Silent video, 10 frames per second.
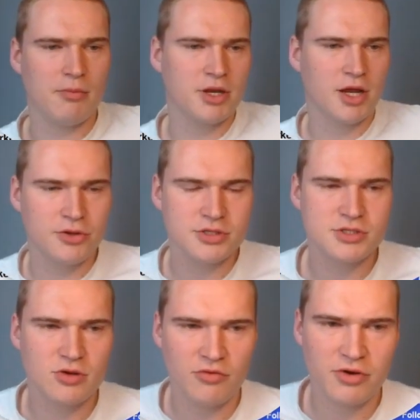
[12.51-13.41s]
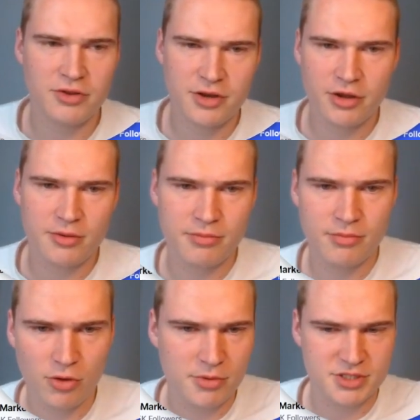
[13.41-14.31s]
I mean, I used to cover Ethereum
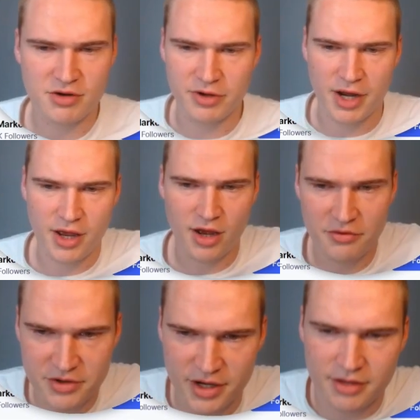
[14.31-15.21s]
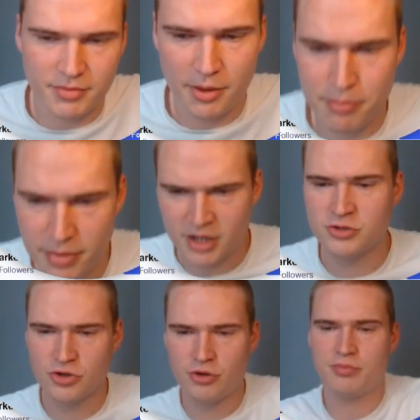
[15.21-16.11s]
almost every day after that, that big
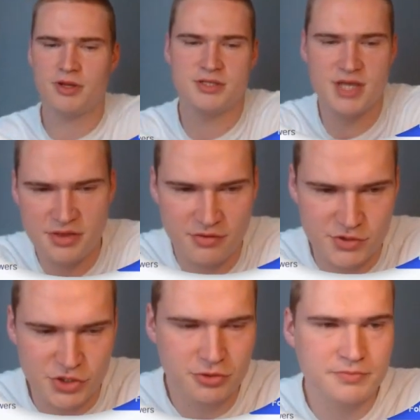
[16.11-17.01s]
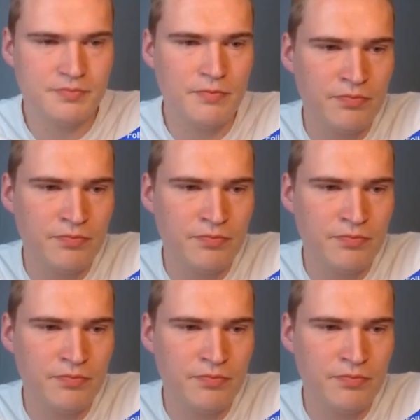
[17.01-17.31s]
drop, the 10th of June.